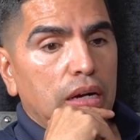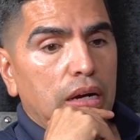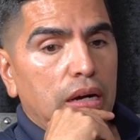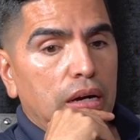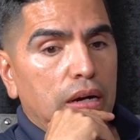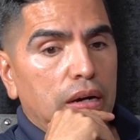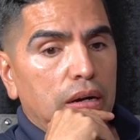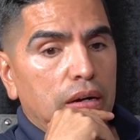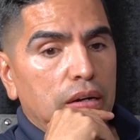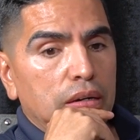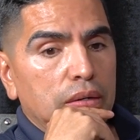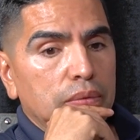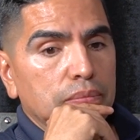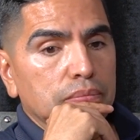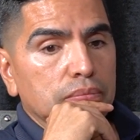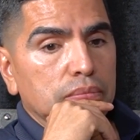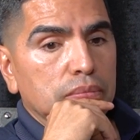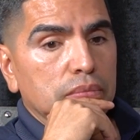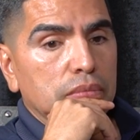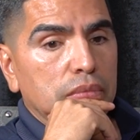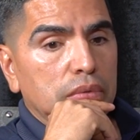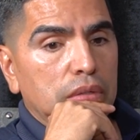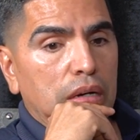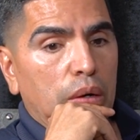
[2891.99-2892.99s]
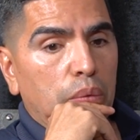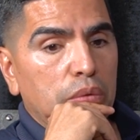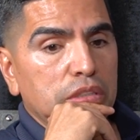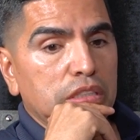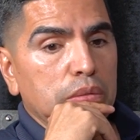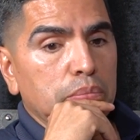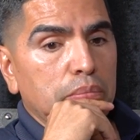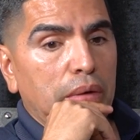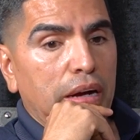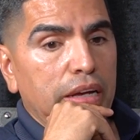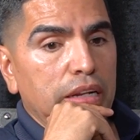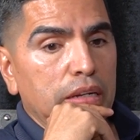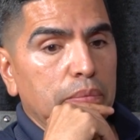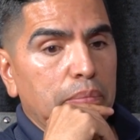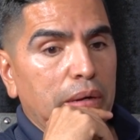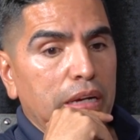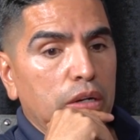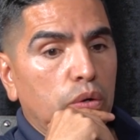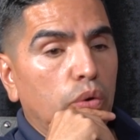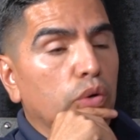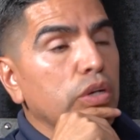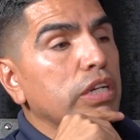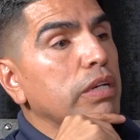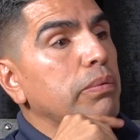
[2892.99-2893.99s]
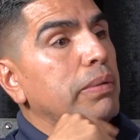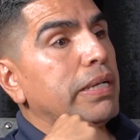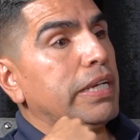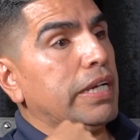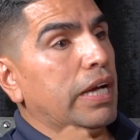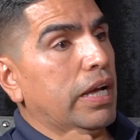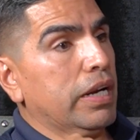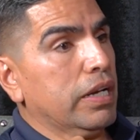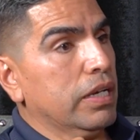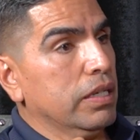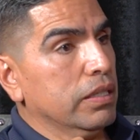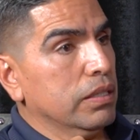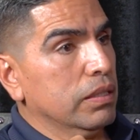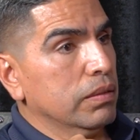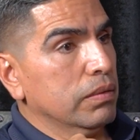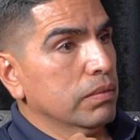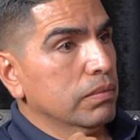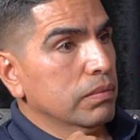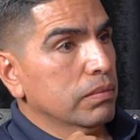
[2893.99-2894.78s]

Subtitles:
I was invited by Jorge Vergara,